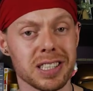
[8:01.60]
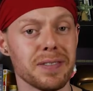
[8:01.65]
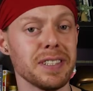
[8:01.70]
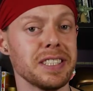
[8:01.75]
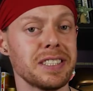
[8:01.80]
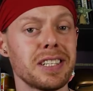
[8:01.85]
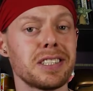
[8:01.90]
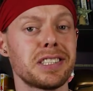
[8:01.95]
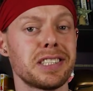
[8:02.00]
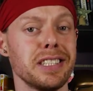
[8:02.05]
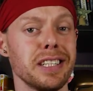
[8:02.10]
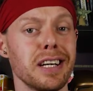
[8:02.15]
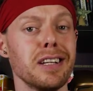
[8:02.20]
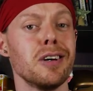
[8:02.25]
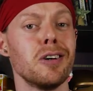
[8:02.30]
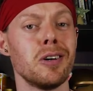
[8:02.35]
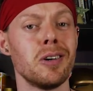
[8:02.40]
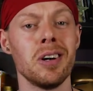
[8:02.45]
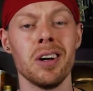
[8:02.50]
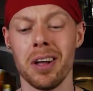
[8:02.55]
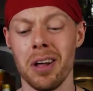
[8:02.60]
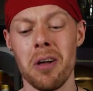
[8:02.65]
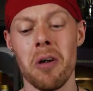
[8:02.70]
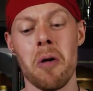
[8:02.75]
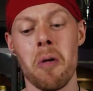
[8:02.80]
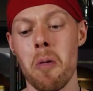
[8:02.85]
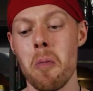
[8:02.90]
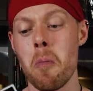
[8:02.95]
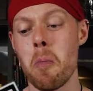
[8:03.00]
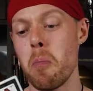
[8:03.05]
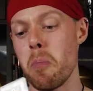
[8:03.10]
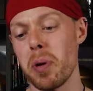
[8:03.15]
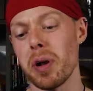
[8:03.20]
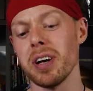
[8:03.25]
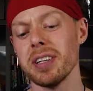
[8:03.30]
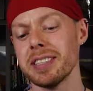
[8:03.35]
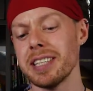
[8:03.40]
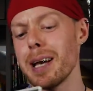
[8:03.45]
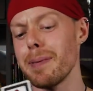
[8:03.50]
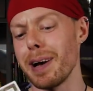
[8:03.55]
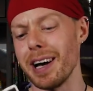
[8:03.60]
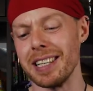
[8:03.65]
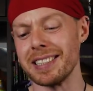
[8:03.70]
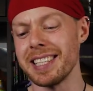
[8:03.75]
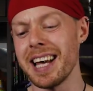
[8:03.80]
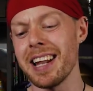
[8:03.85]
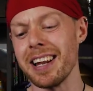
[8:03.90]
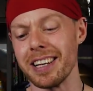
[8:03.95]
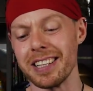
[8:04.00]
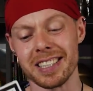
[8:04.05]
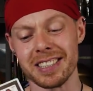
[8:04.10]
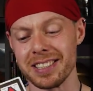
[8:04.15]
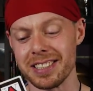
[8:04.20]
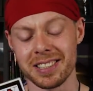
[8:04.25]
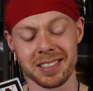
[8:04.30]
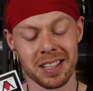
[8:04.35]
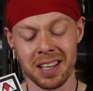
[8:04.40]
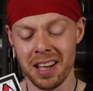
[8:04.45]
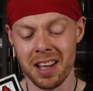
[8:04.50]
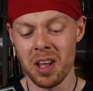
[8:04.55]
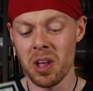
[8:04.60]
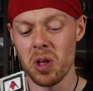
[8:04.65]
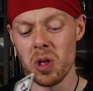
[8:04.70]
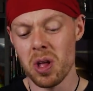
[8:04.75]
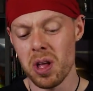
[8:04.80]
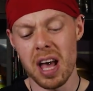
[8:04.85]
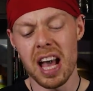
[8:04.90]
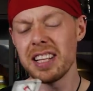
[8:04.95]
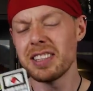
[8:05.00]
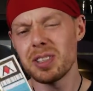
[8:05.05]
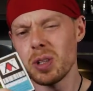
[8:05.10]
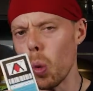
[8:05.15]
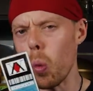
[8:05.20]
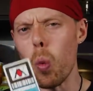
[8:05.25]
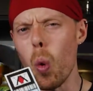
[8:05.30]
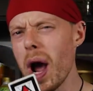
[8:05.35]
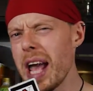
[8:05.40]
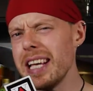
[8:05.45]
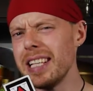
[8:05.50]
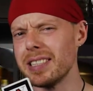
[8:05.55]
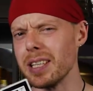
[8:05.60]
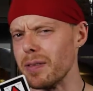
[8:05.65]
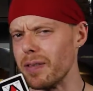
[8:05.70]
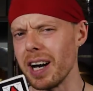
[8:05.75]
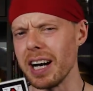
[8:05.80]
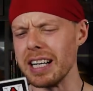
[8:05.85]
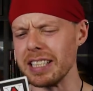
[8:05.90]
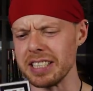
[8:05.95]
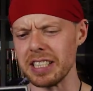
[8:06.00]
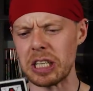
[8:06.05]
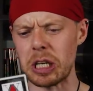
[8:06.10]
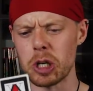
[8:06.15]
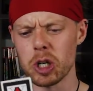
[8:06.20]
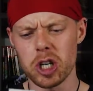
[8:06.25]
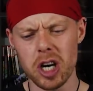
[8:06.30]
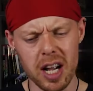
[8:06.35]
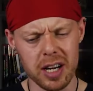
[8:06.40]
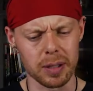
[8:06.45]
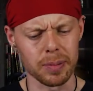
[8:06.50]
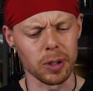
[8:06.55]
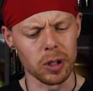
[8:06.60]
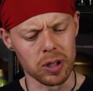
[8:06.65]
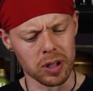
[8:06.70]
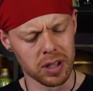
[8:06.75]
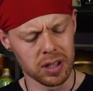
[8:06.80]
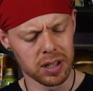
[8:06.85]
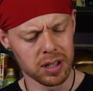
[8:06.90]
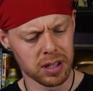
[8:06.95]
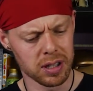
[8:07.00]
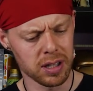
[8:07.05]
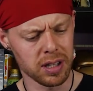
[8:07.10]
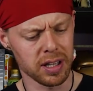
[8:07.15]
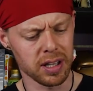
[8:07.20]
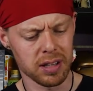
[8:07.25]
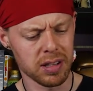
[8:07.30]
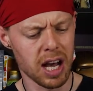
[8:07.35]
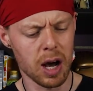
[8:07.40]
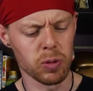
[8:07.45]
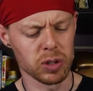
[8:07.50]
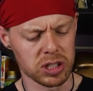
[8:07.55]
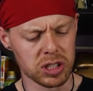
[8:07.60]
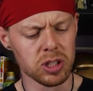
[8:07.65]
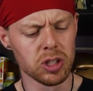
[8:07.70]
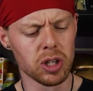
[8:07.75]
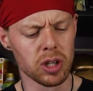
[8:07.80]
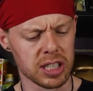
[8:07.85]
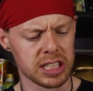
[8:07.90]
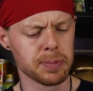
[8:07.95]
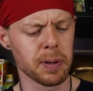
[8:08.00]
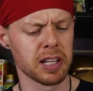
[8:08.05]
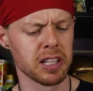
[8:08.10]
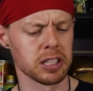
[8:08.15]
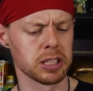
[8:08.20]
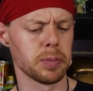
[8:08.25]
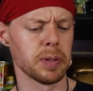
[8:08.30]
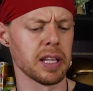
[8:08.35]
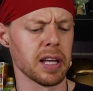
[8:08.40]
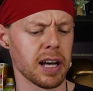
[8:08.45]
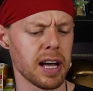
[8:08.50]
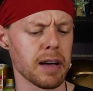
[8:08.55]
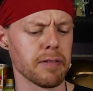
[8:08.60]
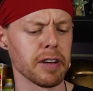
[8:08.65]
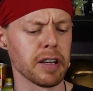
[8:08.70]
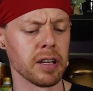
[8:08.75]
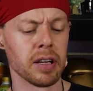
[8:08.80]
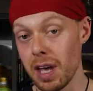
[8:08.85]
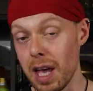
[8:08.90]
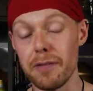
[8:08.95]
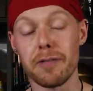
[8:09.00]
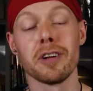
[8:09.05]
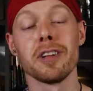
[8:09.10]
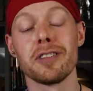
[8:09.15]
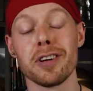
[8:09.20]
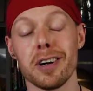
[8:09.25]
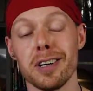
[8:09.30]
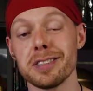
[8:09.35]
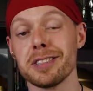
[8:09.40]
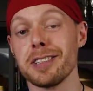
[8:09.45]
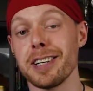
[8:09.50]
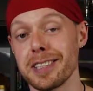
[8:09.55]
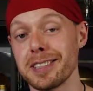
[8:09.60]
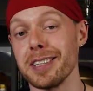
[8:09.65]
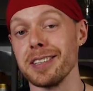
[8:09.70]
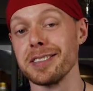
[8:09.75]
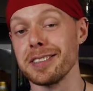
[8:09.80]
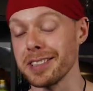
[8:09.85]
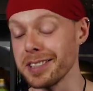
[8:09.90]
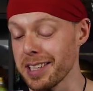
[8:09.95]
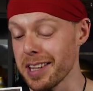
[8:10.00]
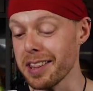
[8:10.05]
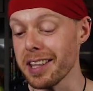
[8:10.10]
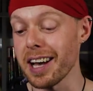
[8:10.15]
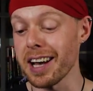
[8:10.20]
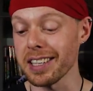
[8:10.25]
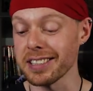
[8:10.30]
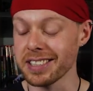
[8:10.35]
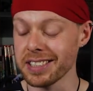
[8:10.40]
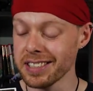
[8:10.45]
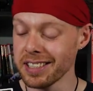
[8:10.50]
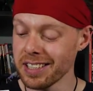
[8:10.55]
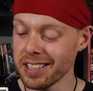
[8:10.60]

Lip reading: if you're touching it a lot, but I'd say about a tenner, because it's the weight of that is incredible. Like, I was not expecting it to be that heavy. If you're into Hunter x Hunter, that